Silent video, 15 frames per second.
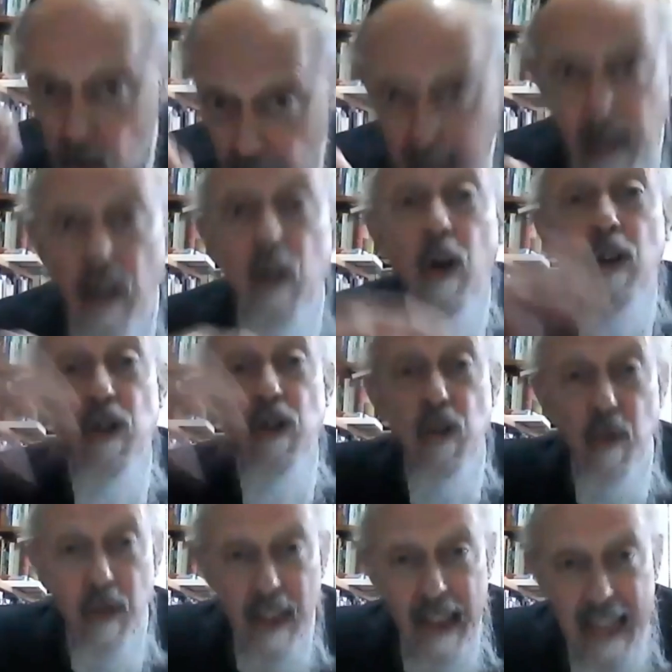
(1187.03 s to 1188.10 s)
and
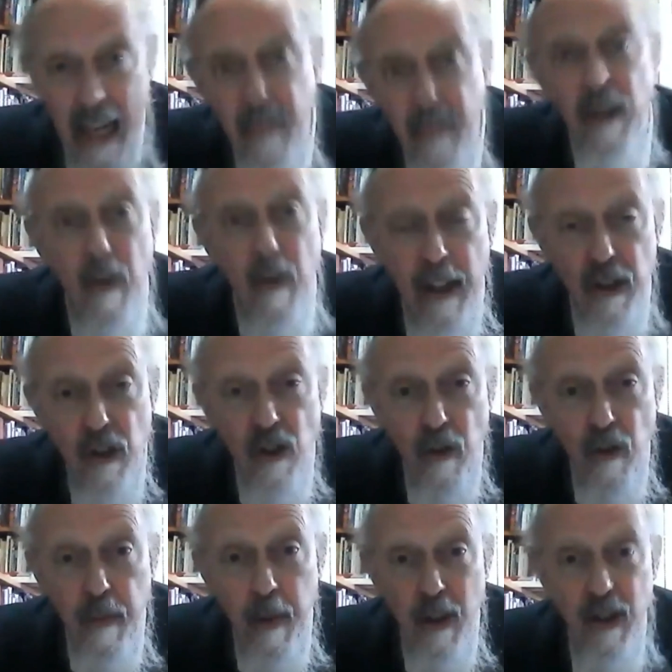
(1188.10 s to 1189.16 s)
consequently the other dimensions
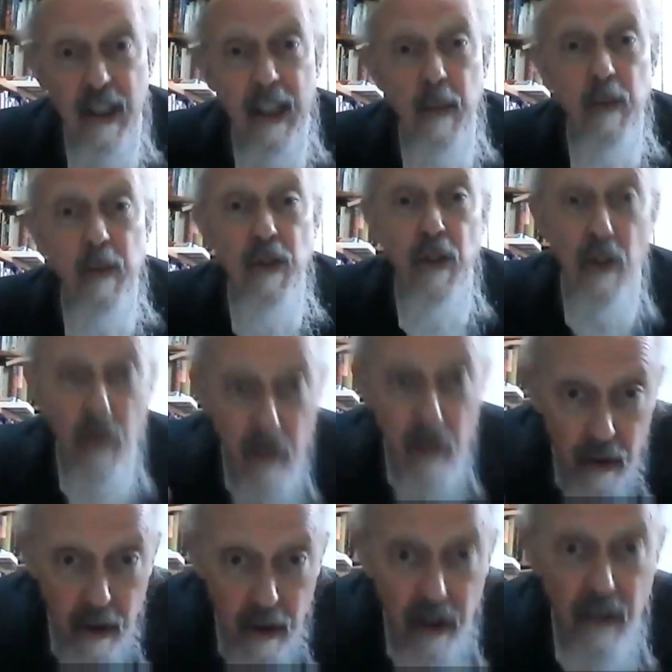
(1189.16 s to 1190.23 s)
of personality, which the
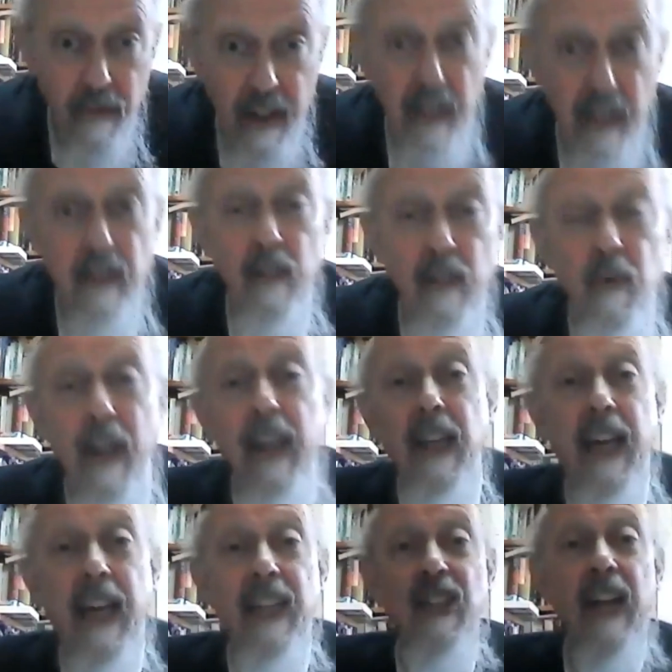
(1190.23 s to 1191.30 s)
unitive faculty
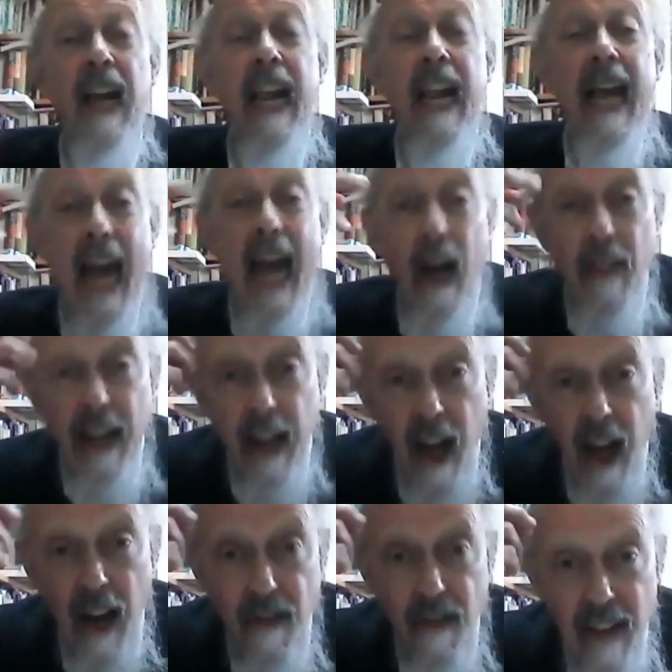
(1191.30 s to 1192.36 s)
regulates, how that
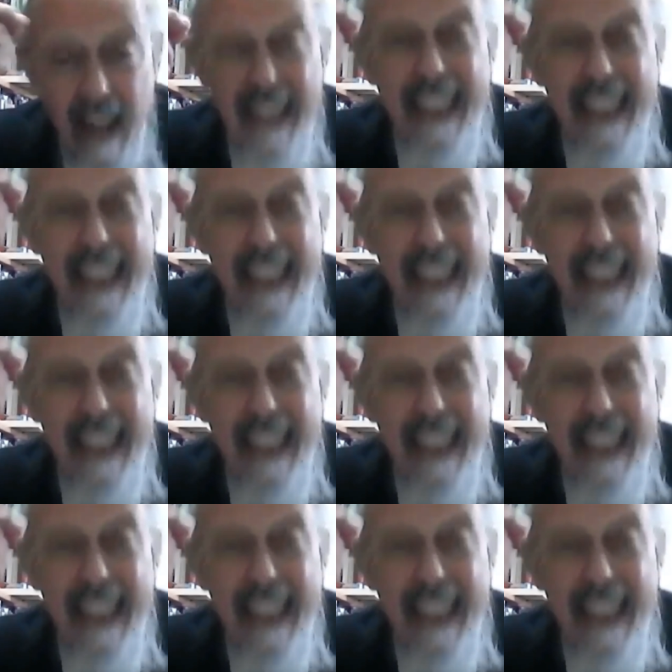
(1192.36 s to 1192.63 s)
higher faculty